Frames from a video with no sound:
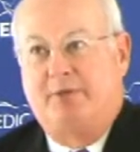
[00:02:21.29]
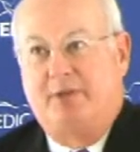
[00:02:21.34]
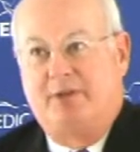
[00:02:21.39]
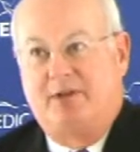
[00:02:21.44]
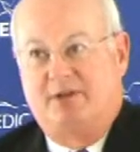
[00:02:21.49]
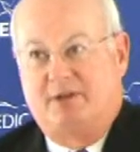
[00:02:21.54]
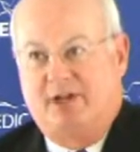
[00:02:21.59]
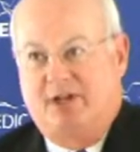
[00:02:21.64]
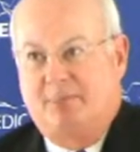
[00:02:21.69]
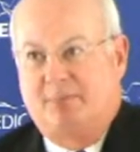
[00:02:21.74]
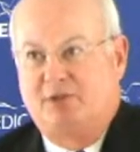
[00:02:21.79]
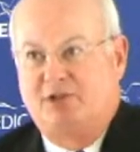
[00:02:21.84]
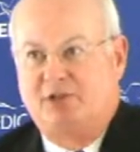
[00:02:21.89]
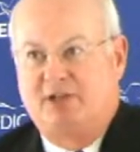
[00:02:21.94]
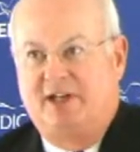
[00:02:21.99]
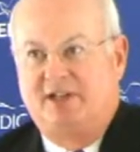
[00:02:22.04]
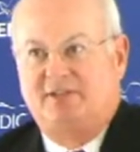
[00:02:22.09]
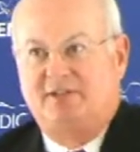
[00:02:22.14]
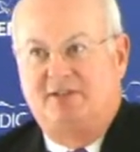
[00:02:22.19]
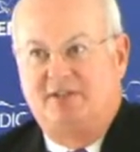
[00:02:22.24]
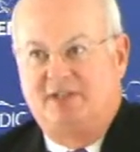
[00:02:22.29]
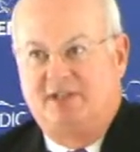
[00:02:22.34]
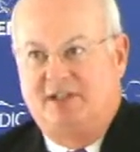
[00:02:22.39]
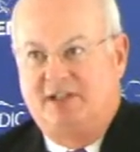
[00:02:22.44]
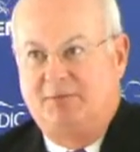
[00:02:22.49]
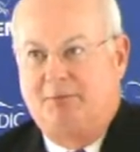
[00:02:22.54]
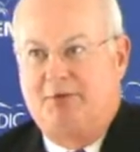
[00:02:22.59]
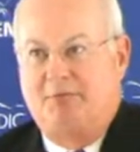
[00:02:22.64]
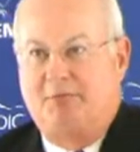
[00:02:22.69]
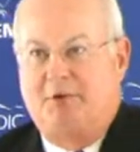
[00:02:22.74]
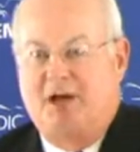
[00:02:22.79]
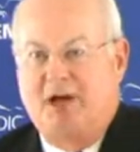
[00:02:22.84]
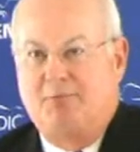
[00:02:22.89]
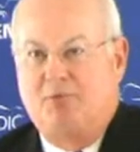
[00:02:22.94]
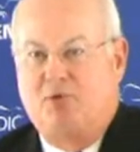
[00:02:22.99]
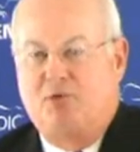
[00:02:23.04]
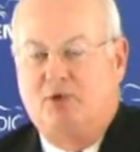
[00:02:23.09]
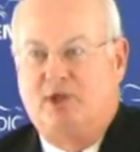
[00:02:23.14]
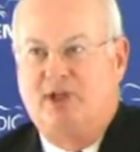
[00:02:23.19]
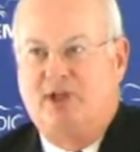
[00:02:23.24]
the Commerce Lexington team of
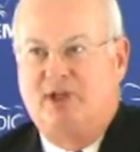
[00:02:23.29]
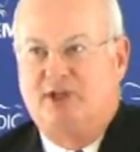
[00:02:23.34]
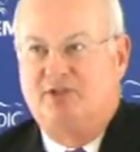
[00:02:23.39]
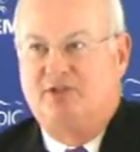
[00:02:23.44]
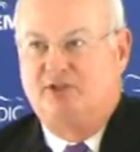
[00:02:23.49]
Bob Quick